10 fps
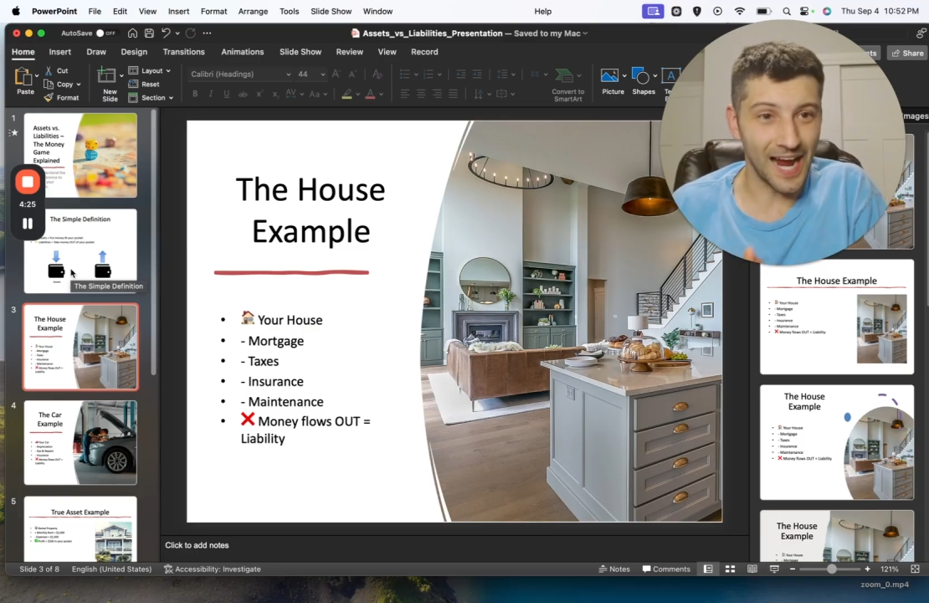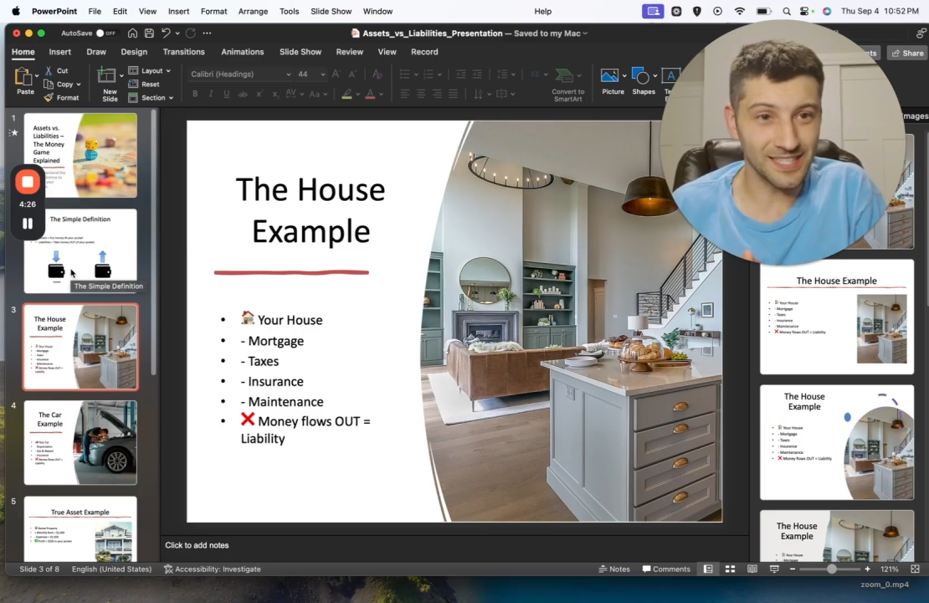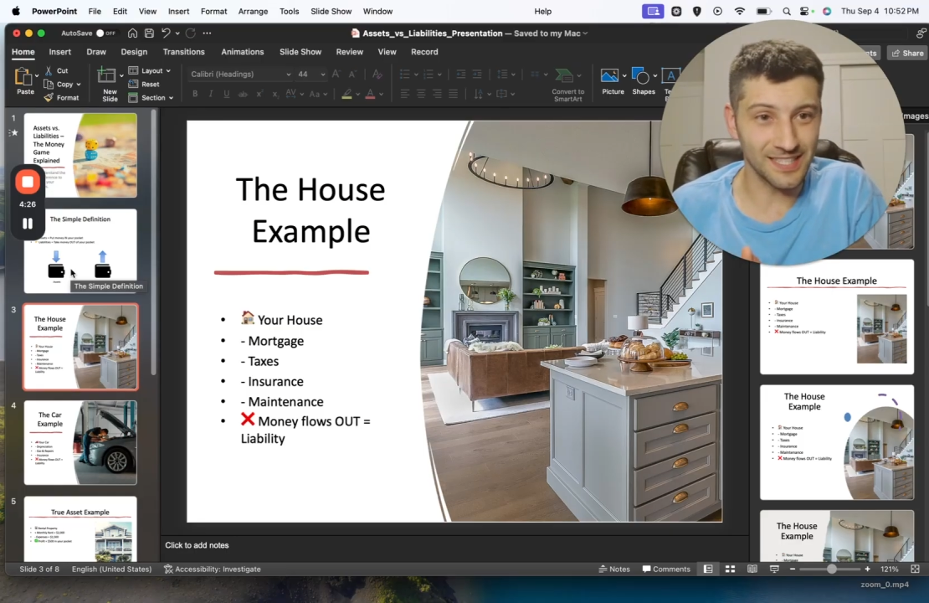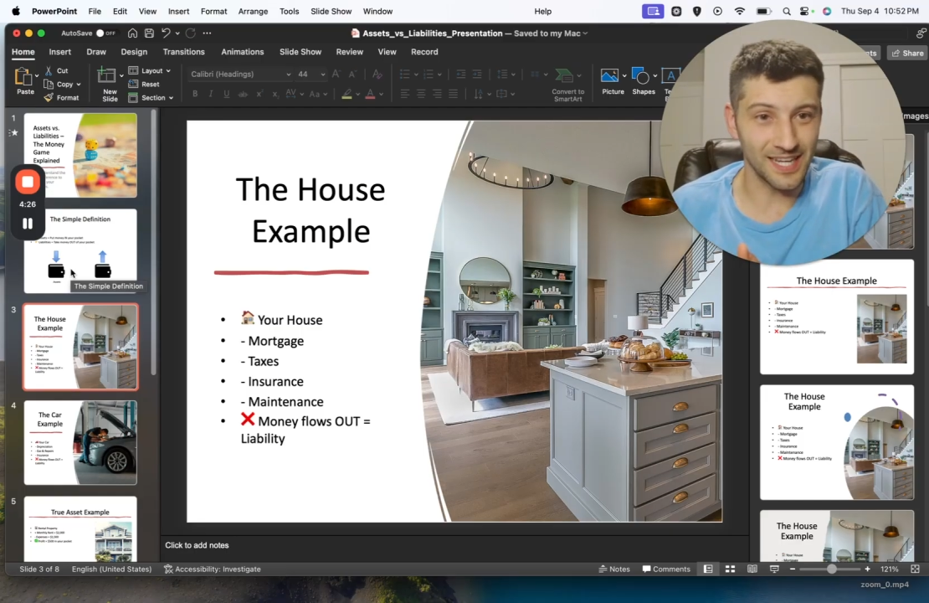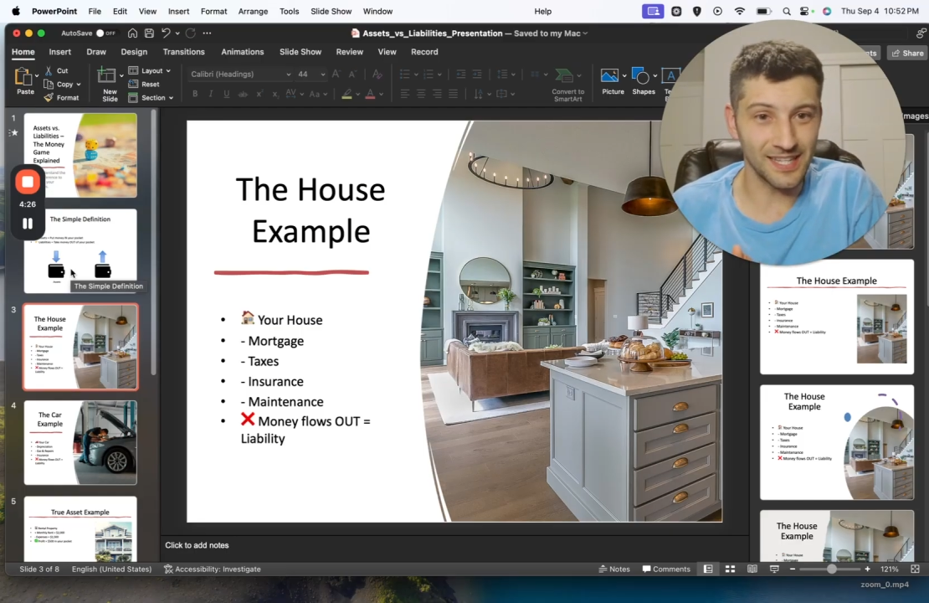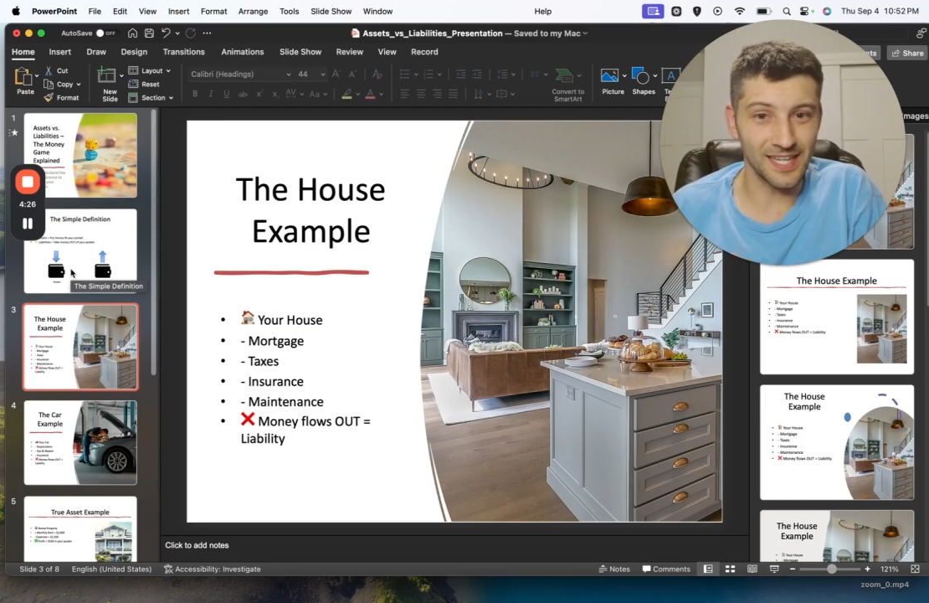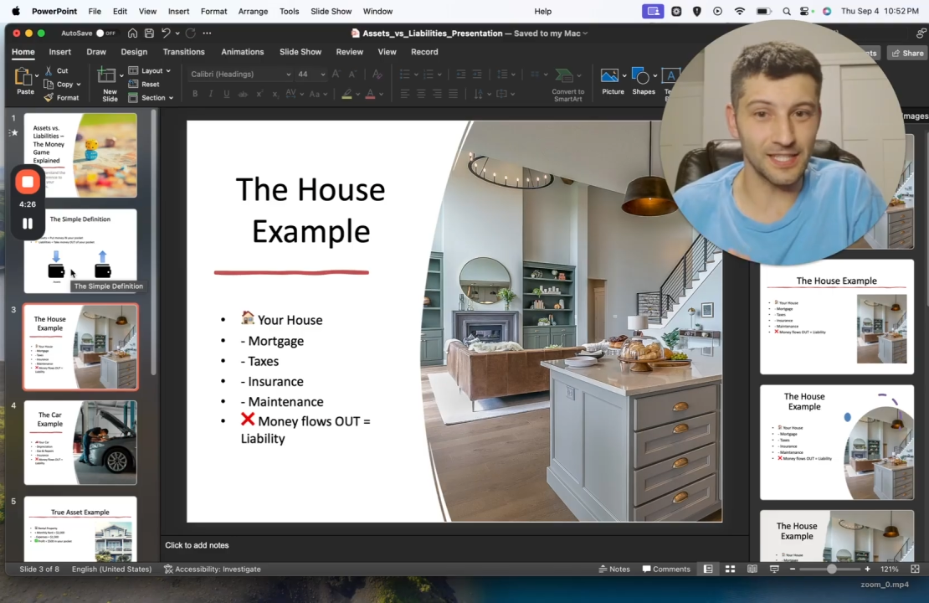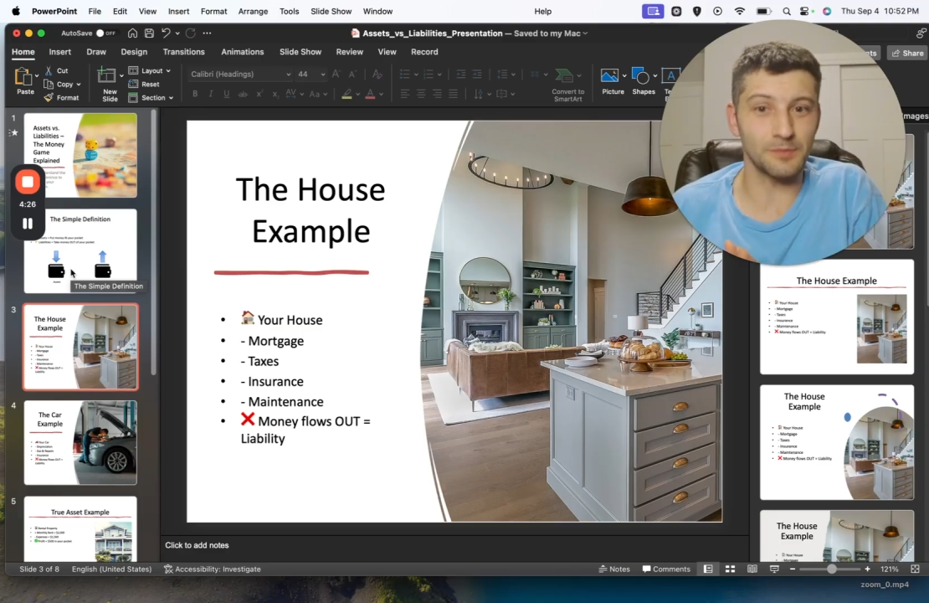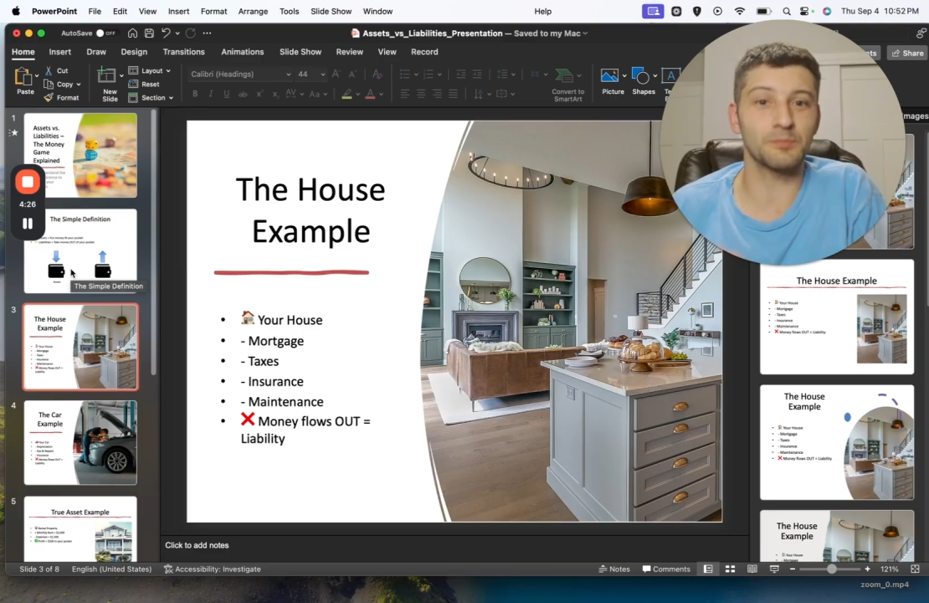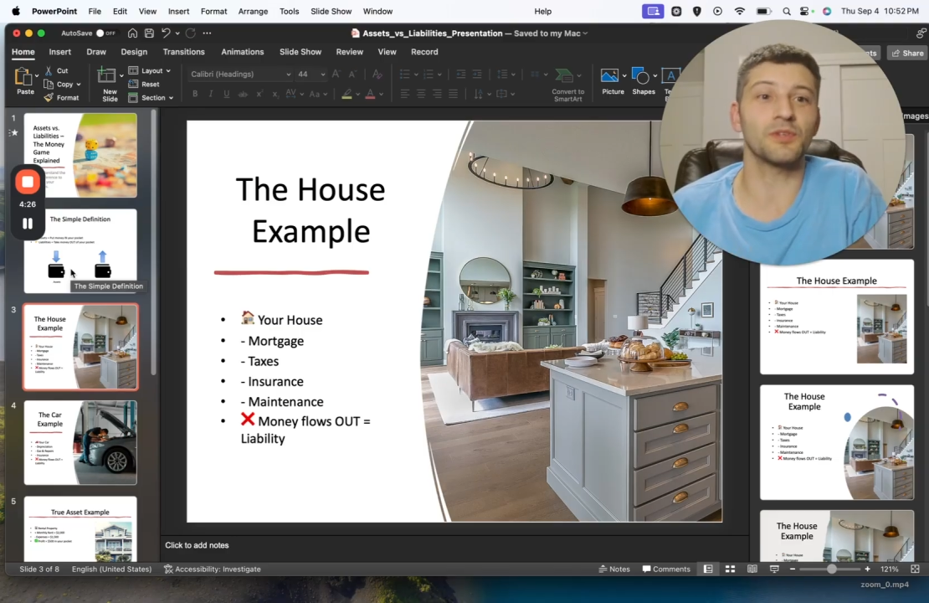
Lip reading: asset that's